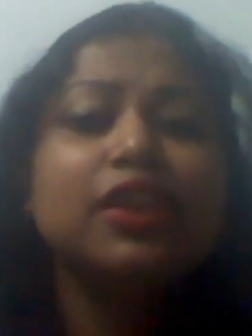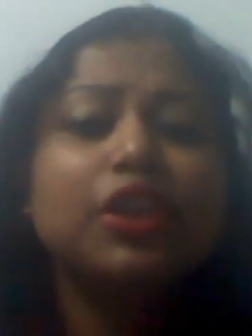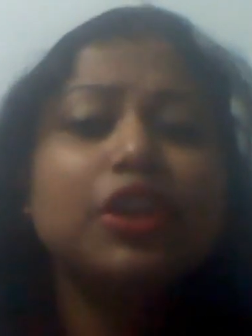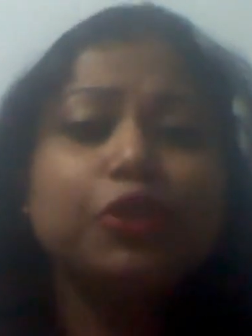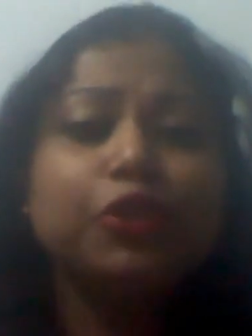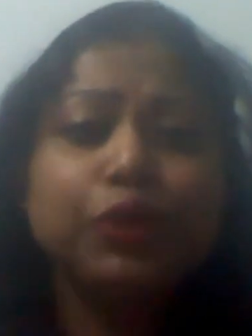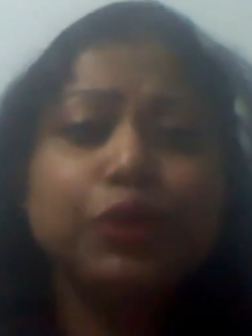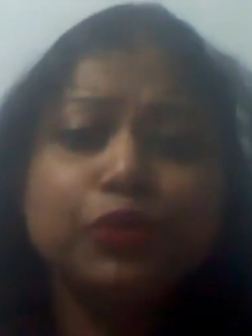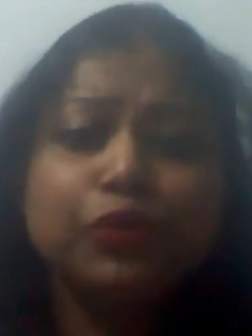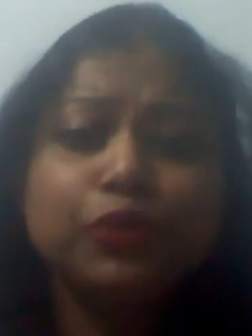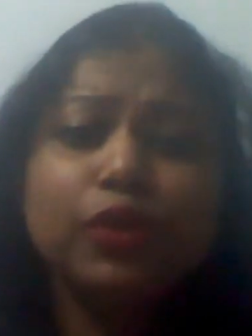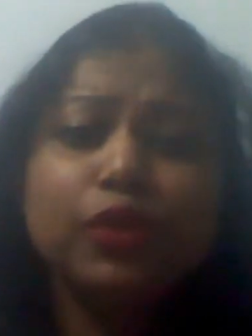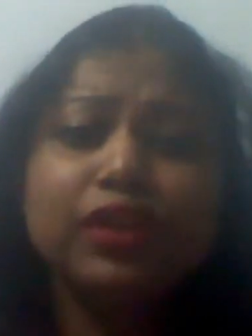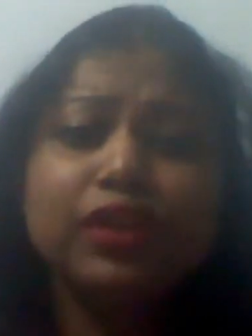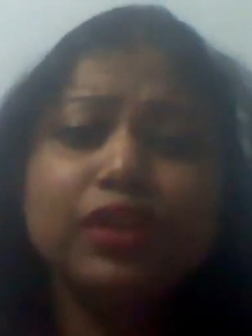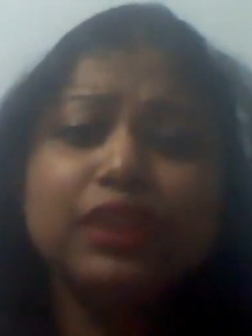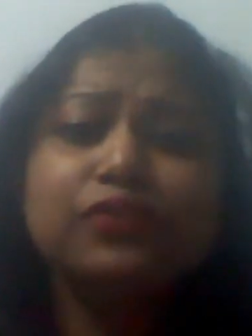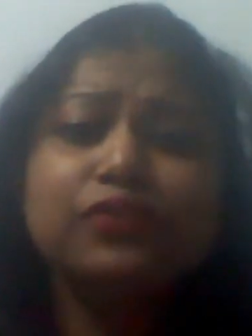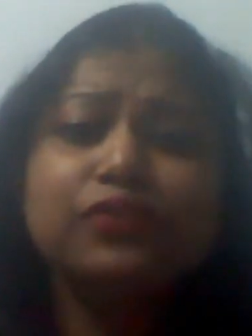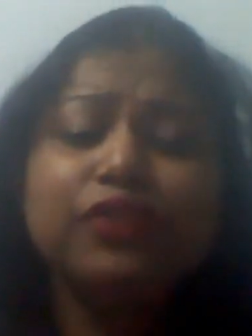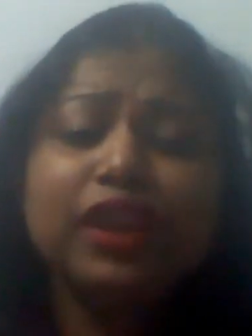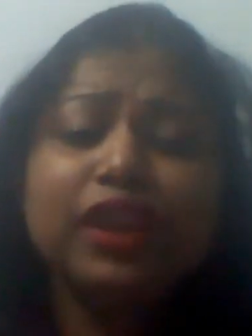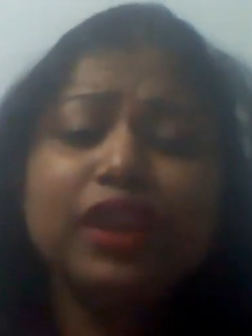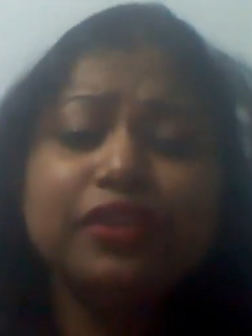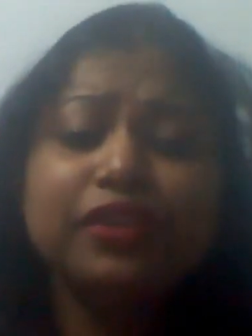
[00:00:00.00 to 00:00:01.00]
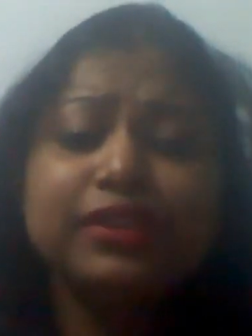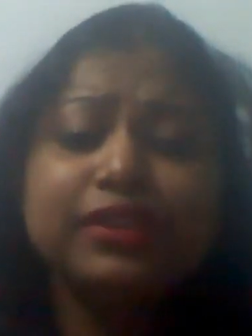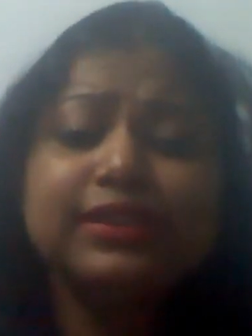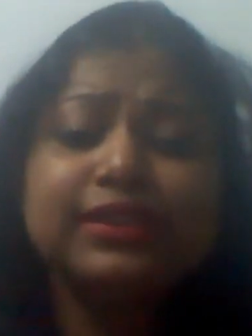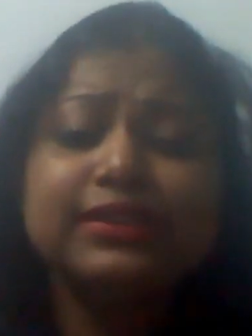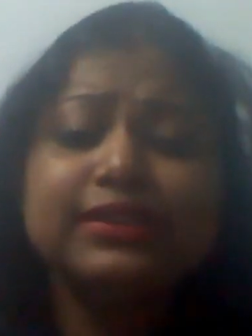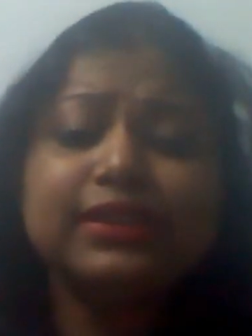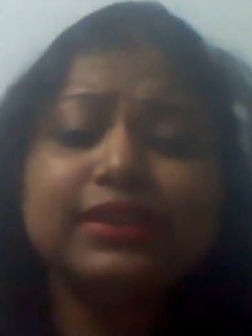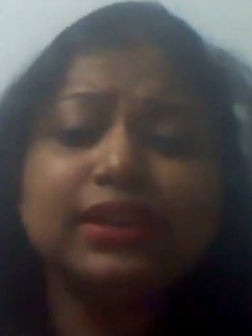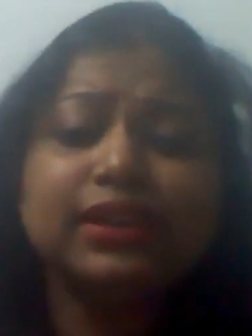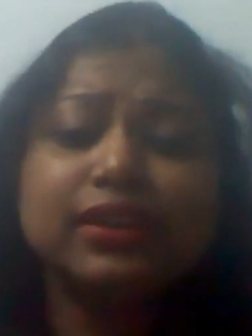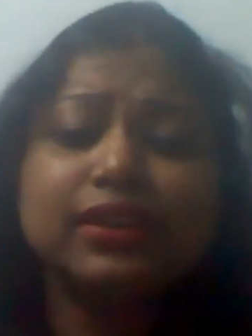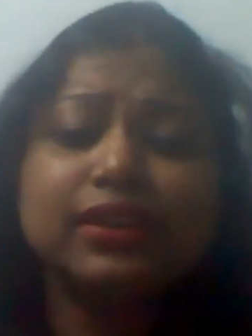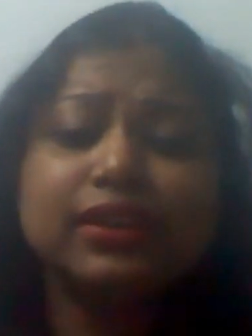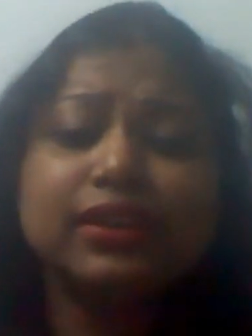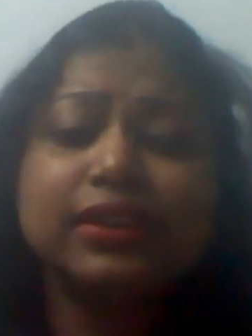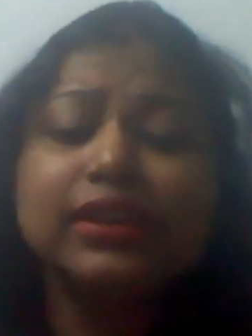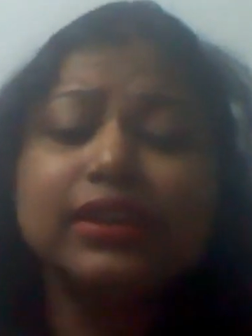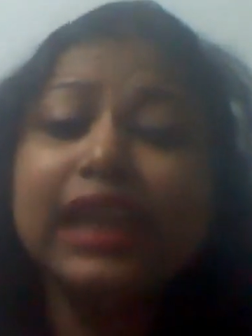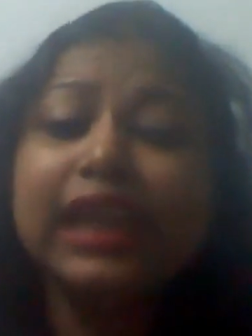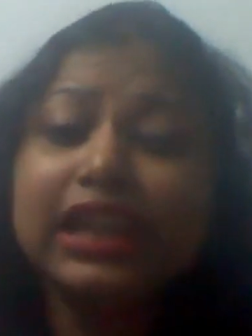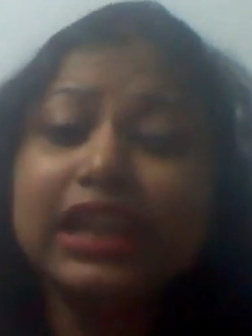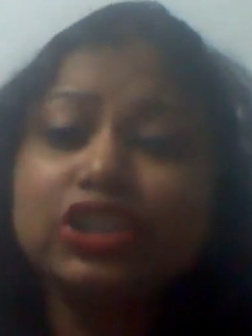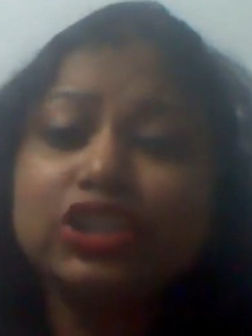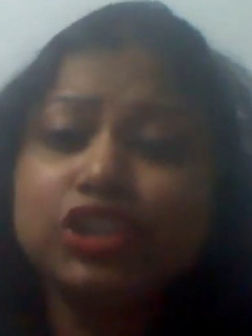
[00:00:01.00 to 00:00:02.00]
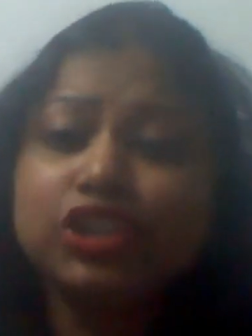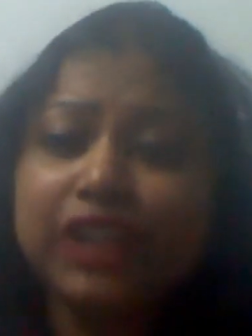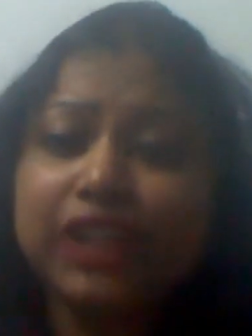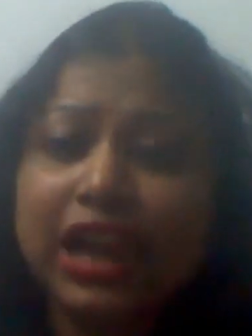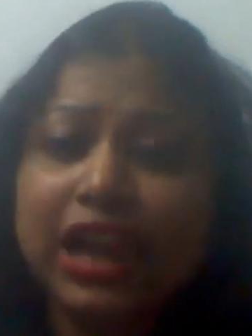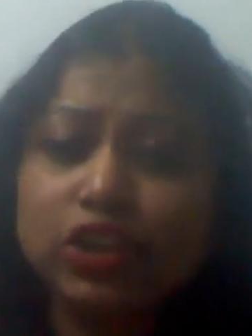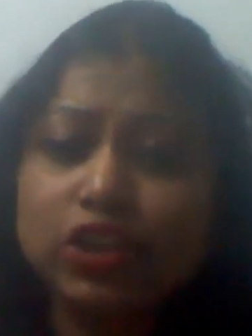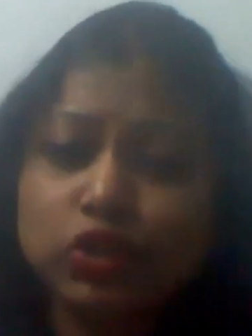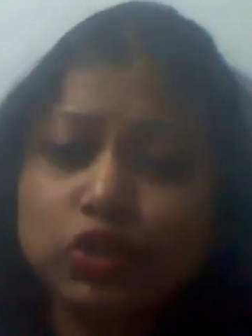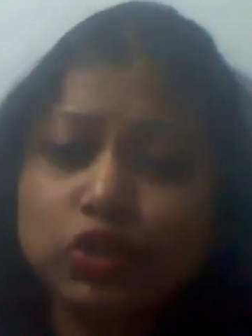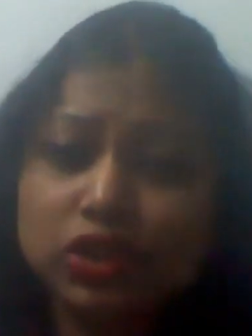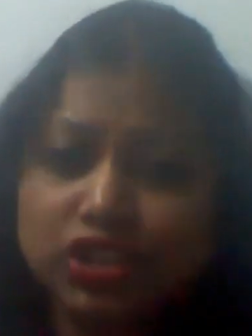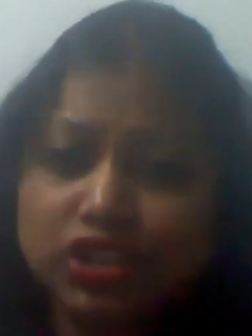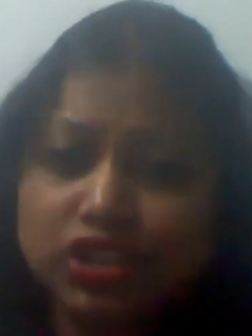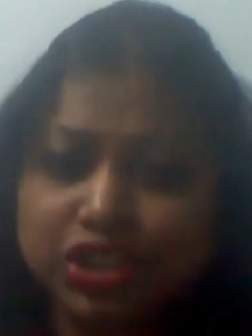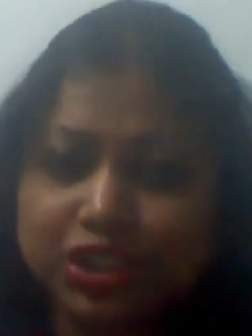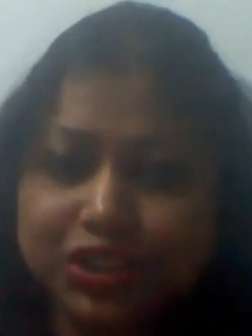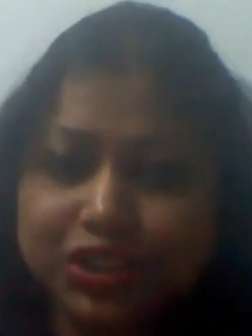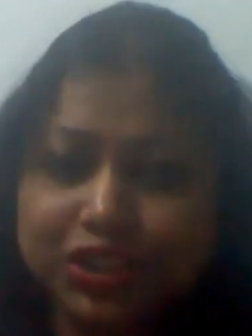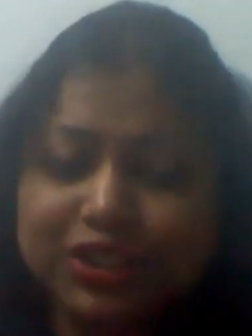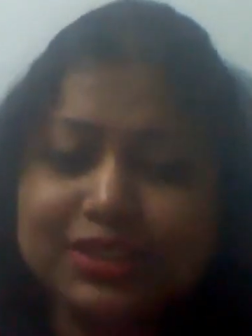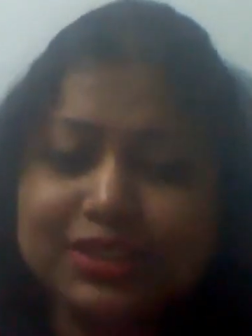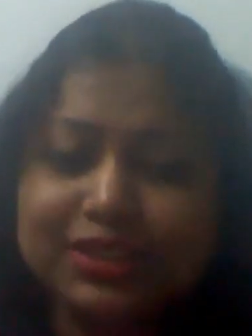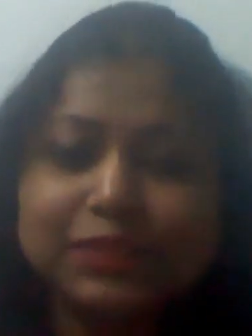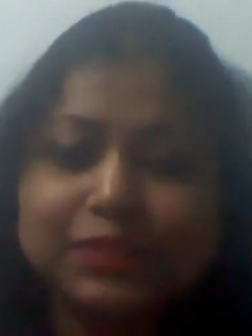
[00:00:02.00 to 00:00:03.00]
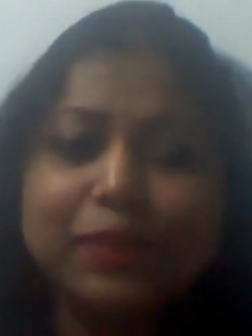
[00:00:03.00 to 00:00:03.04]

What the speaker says: reviewer in various international journals.